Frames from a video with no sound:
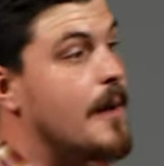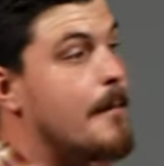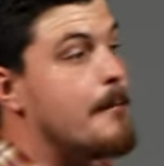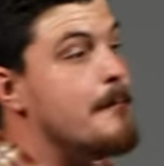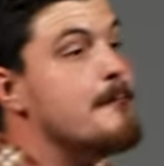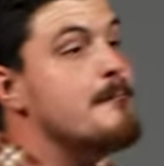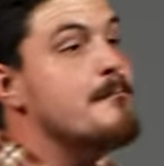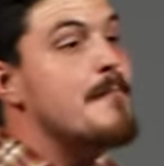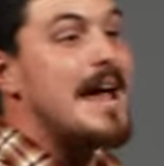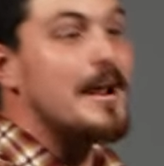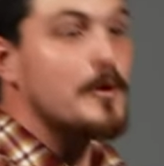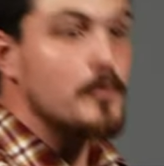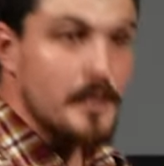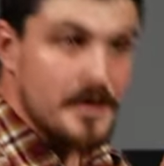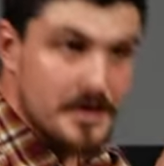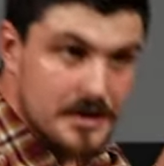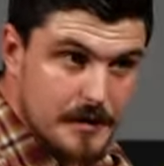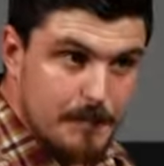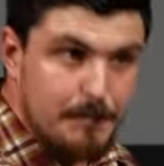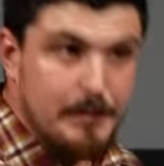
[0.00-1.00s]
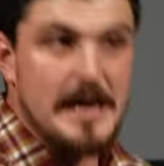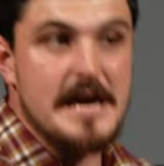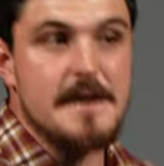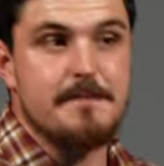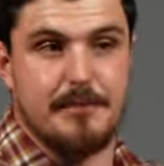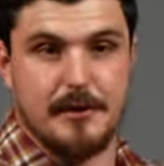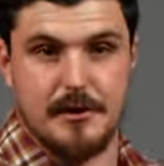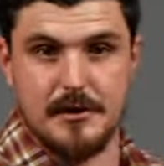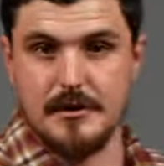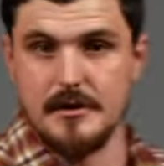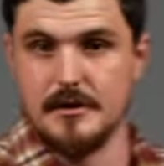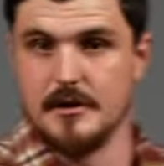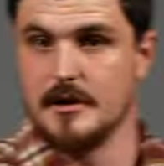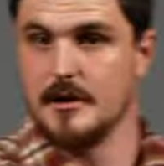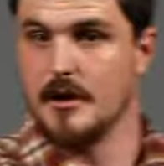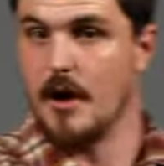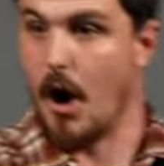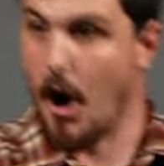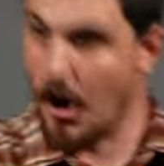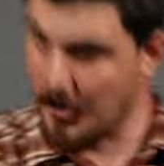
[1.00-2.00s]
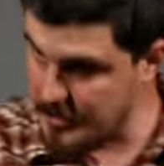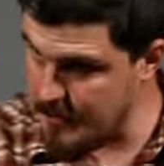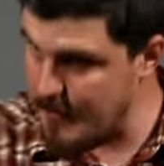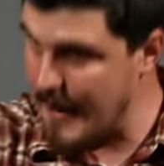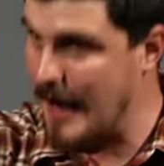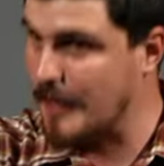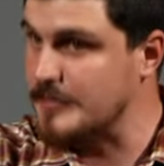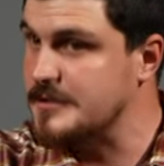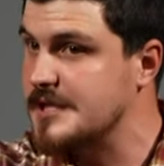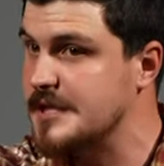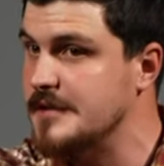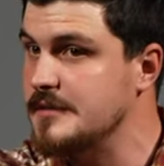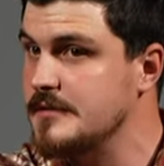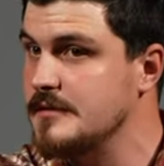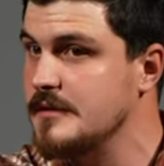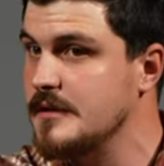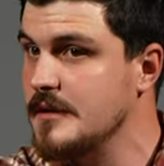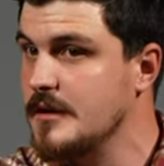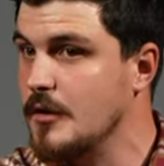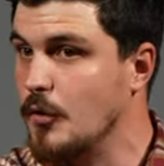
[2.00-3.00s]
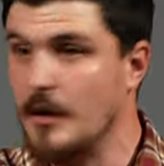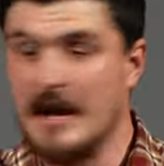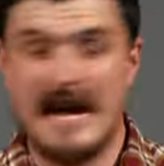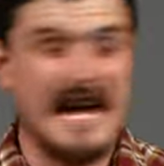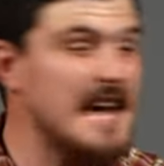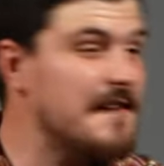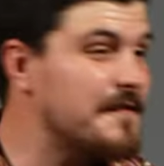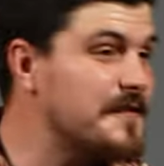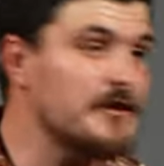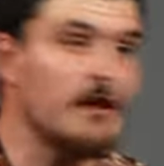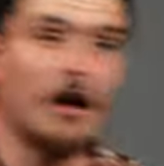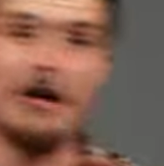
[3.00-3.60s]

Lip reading: met with the people on the mountain, even